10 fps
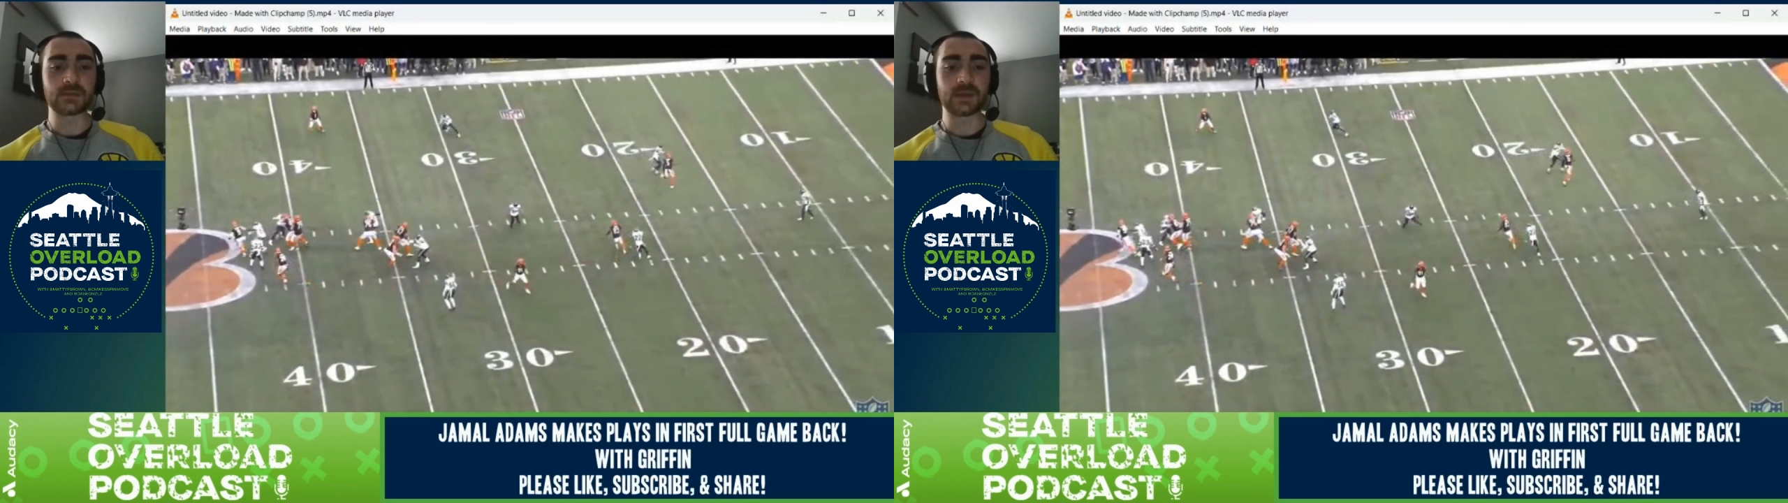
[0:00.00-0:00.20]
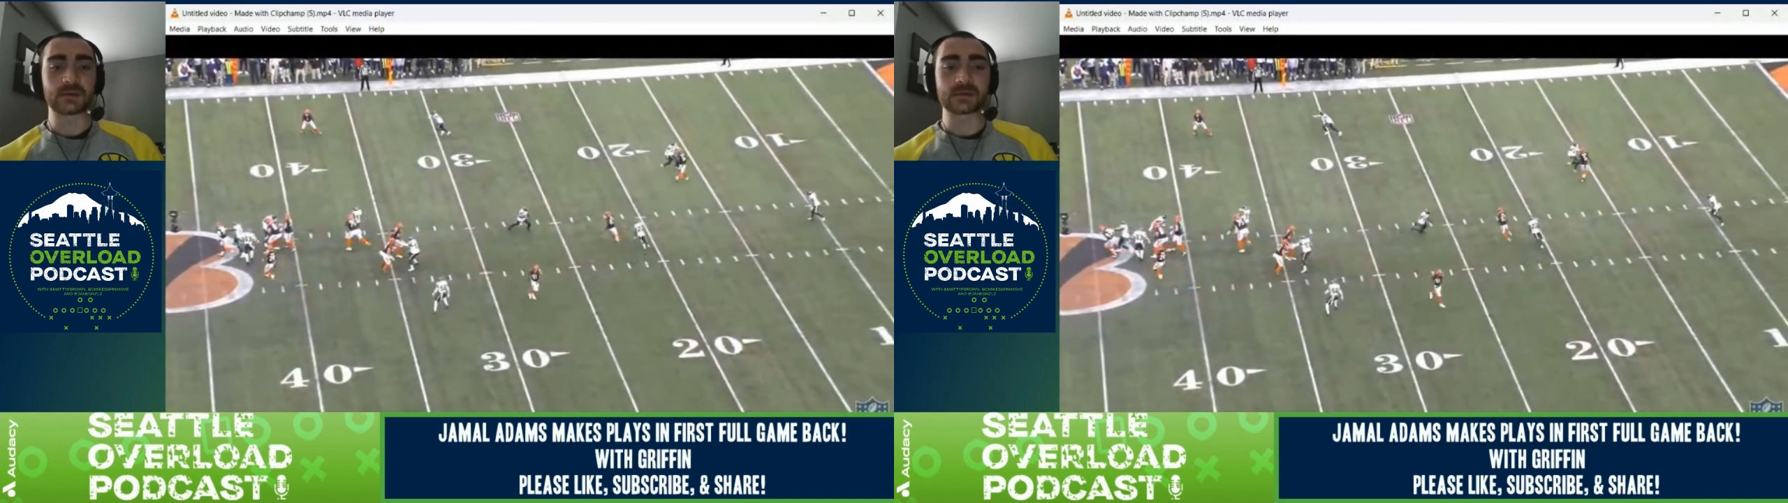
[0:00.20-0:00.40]

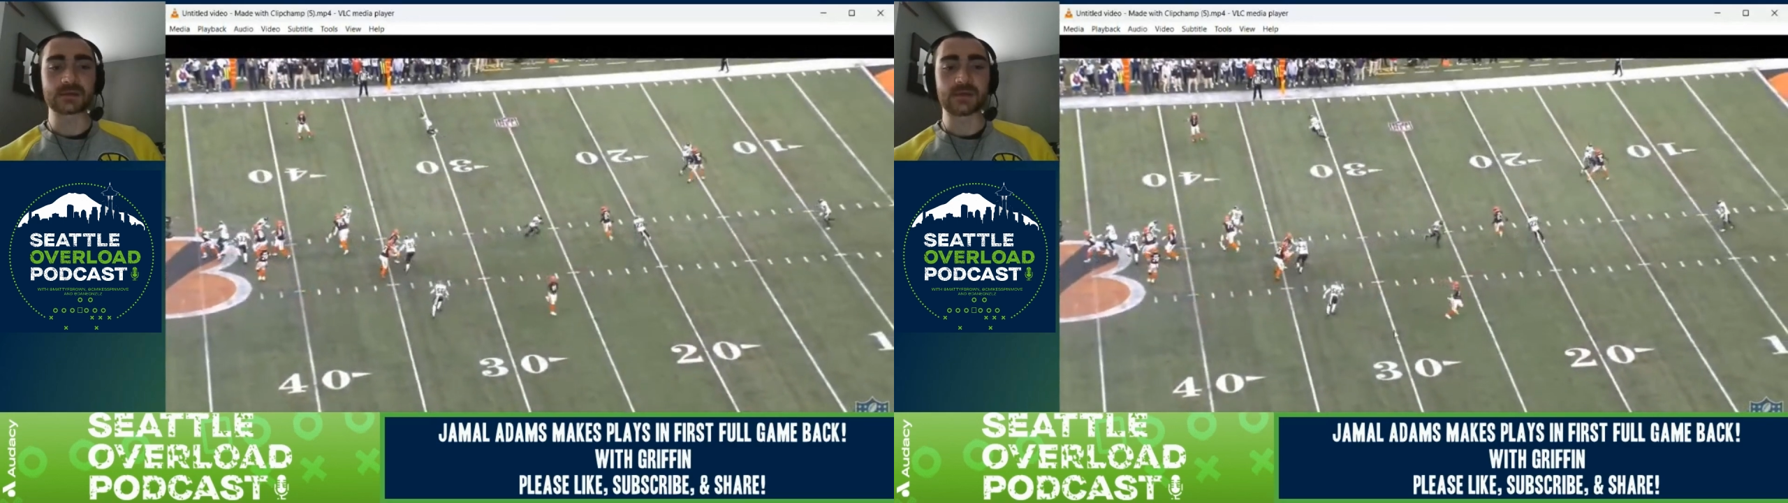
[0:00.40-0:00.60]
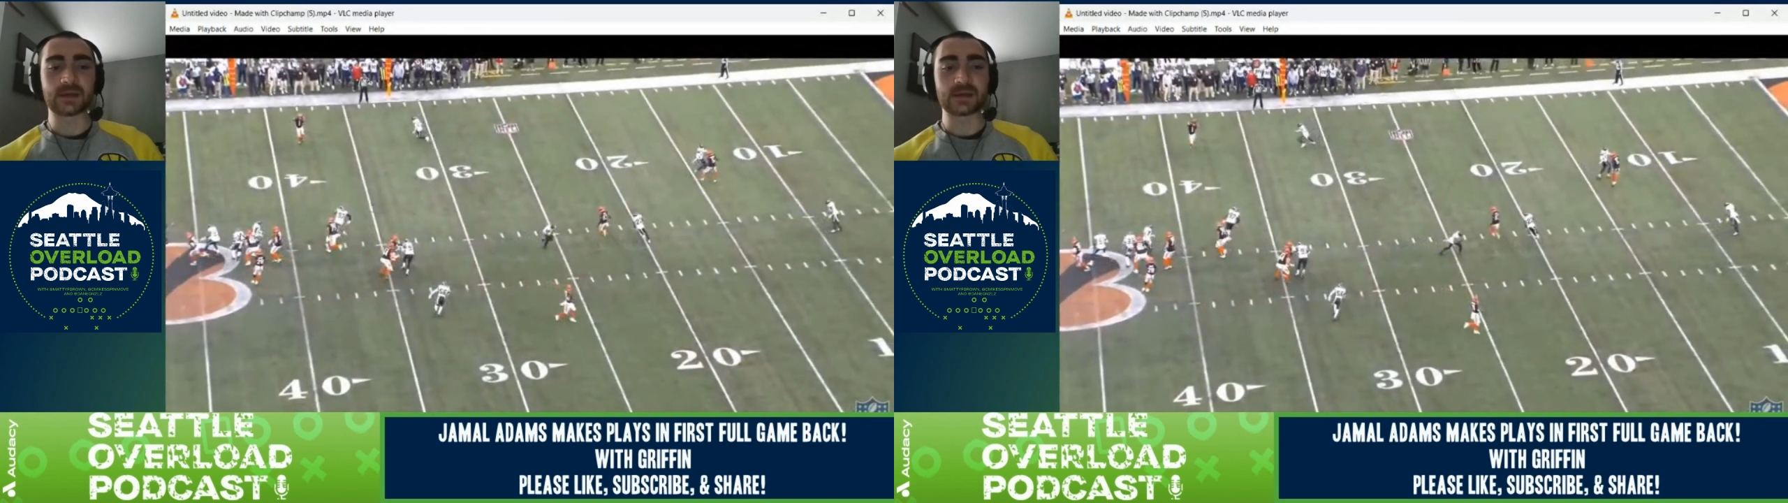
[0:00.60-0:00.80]
Bengals
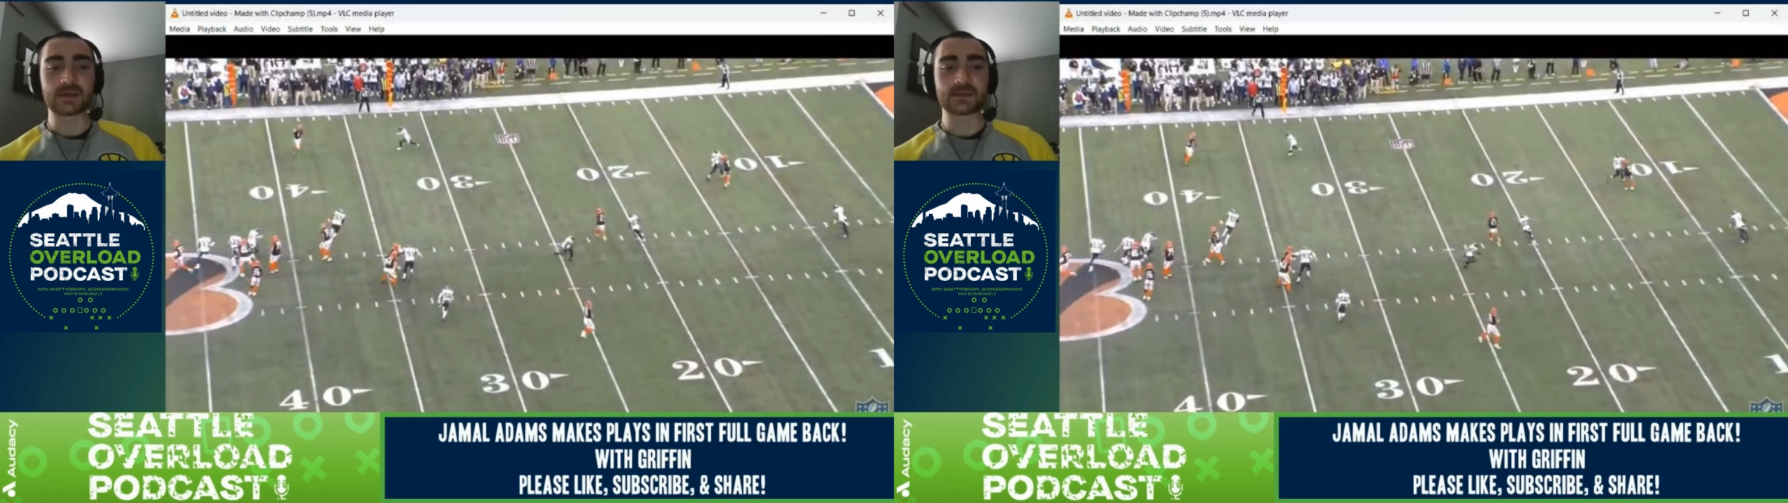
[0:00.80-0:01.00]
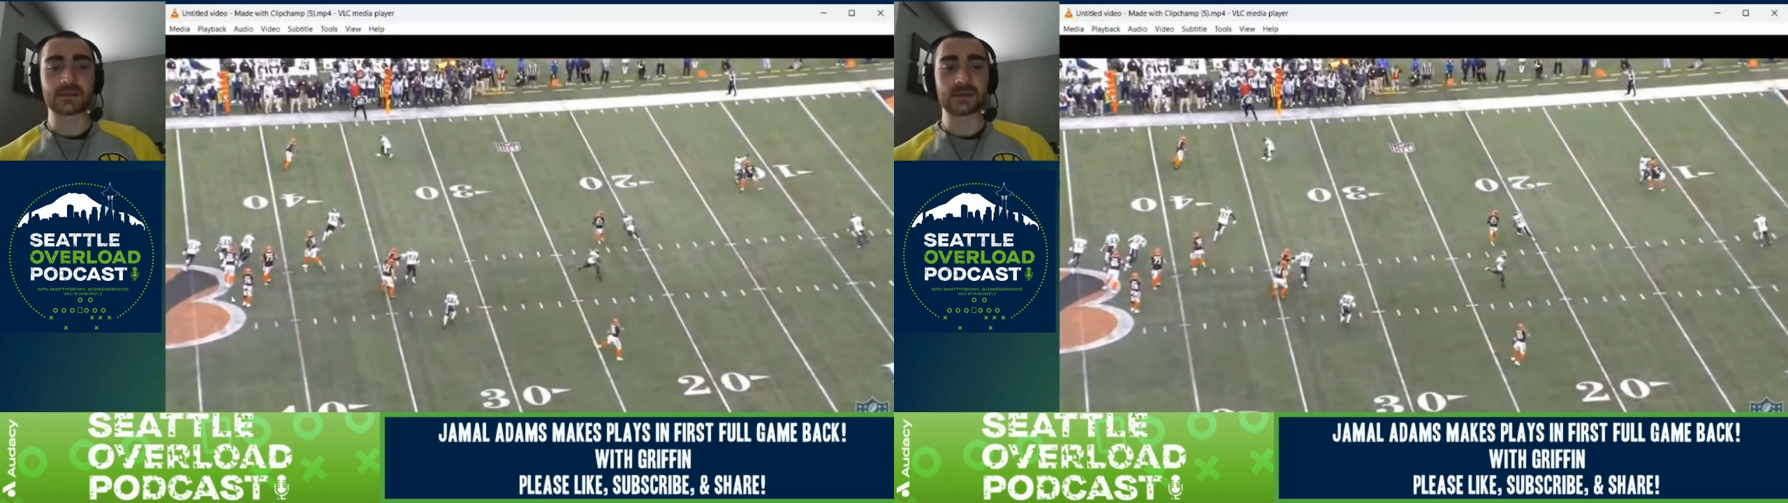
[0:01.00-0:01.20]
fan,
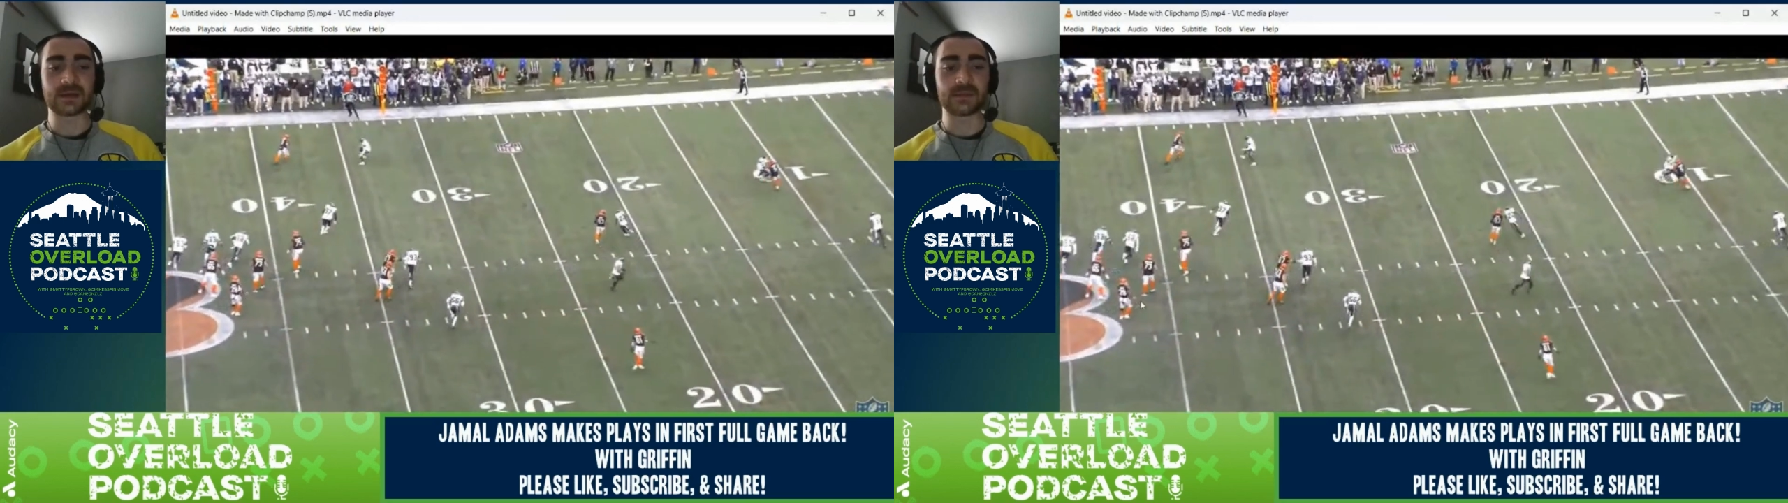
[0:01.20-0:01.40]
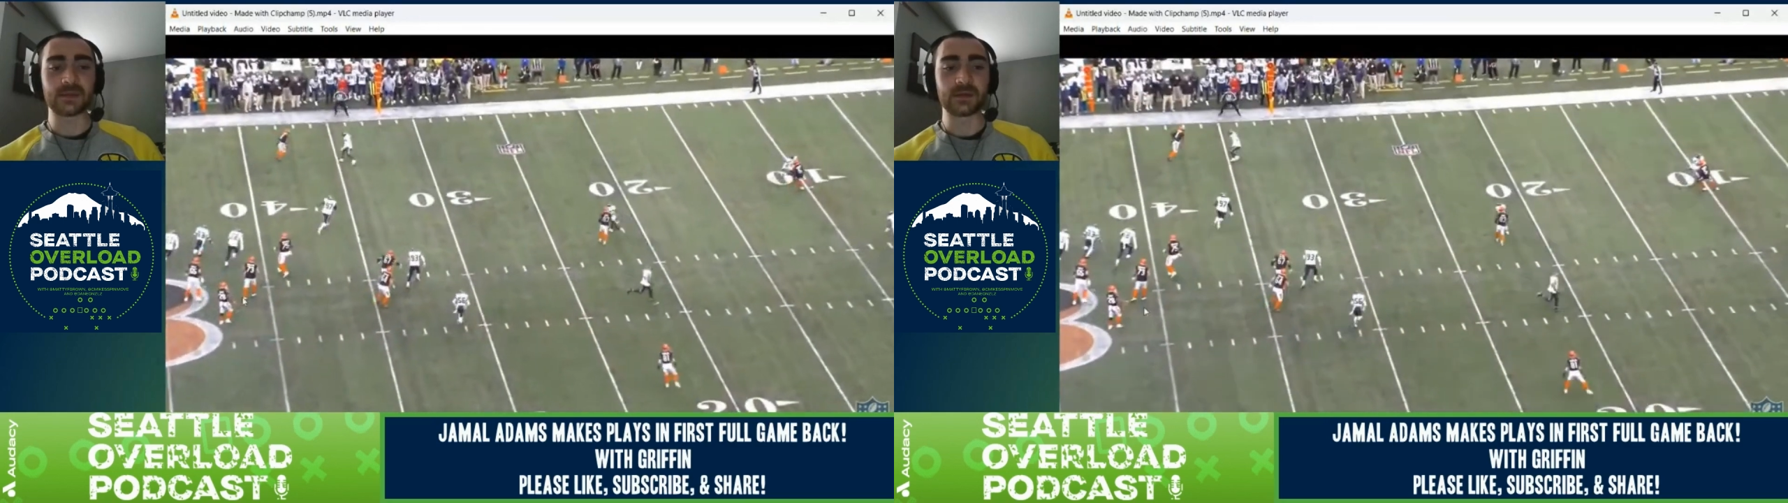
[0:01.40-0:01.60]
this would
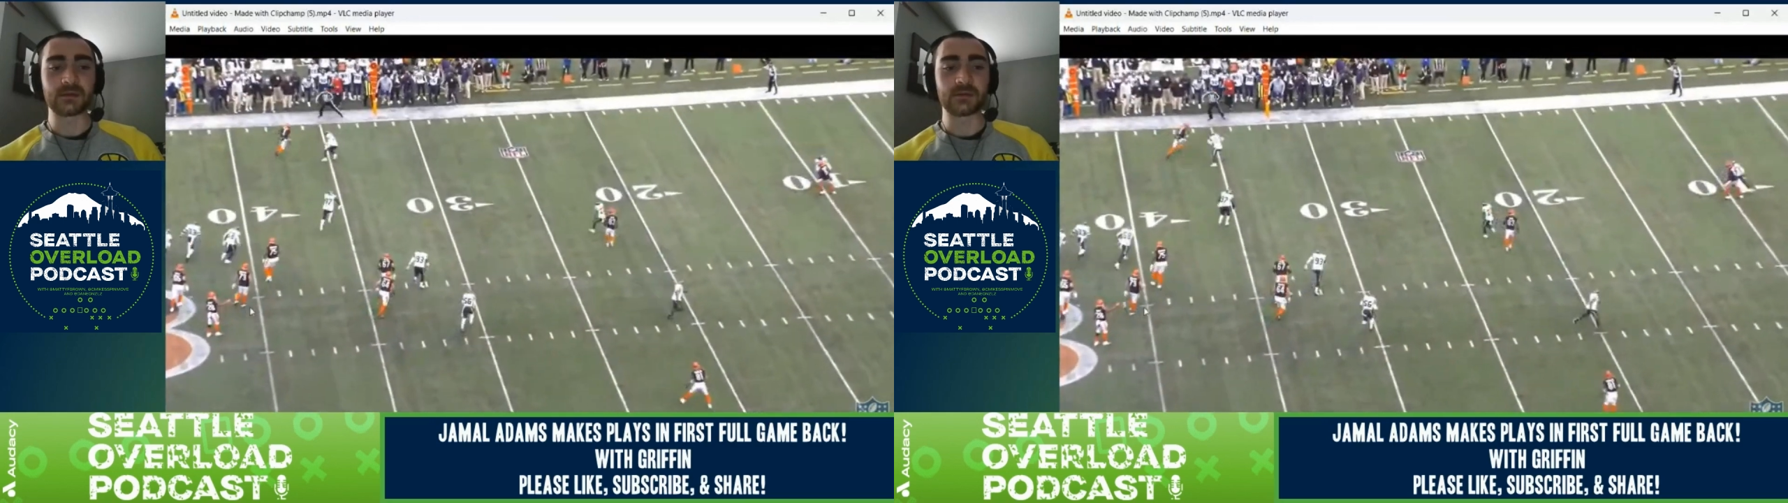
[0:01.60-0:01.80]
not be a good